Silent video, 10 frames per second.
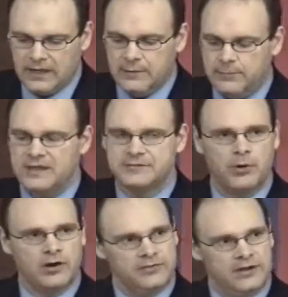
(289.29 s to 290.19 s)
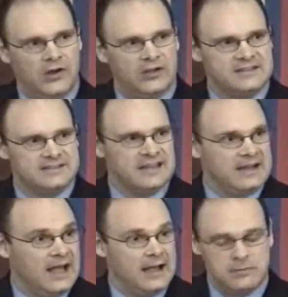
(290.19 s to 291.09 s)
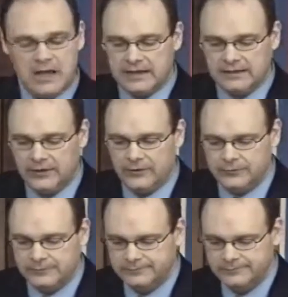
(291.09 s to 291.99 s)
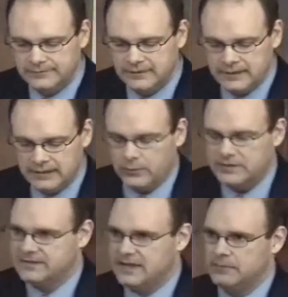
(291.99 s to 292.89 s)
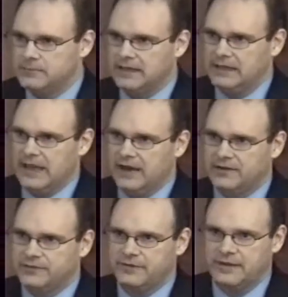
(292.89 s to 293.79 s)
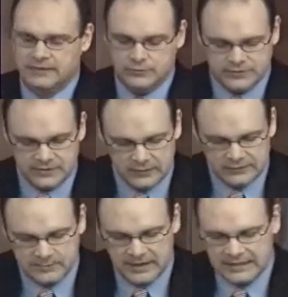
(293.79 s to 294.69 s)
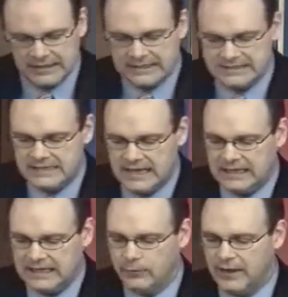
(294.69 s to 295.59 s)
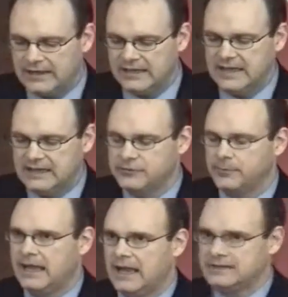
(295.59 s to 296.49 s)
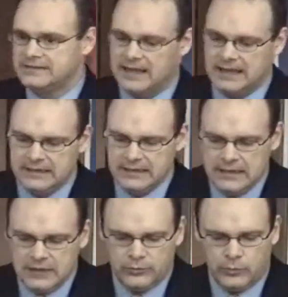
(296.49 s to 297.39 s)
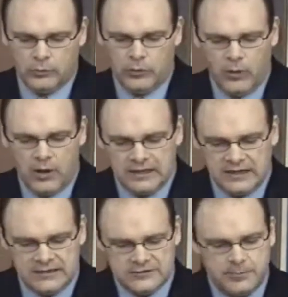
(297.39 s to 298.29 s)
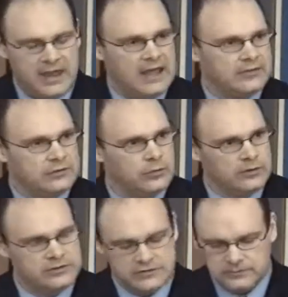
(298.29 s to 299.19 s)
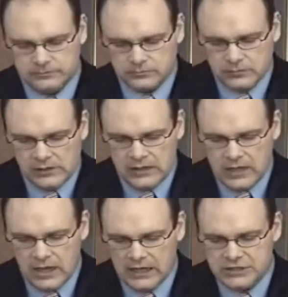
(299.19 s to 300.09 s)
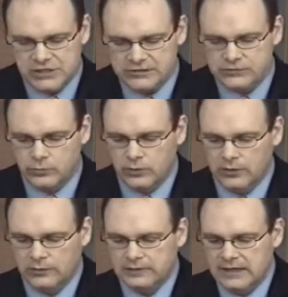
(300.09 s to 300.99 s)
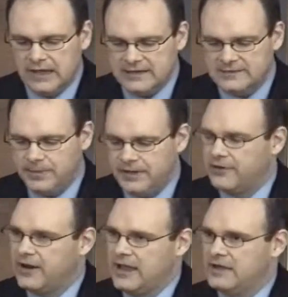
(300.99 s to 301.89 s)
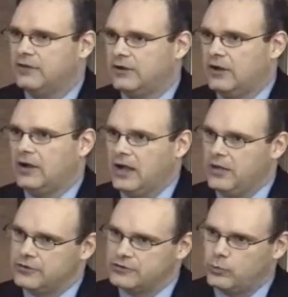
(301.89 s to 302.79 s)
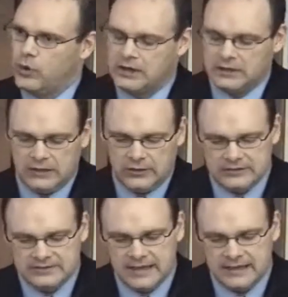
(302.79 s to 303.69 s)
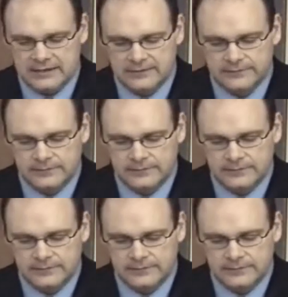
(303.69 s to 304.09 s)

And the best part of it all is that I'm not alone. You know, when Sam Bailey Harris founded Results back in 1980, he recognized from the outset, when we're walking this path towards a just world, it's better to have others walking alongside him.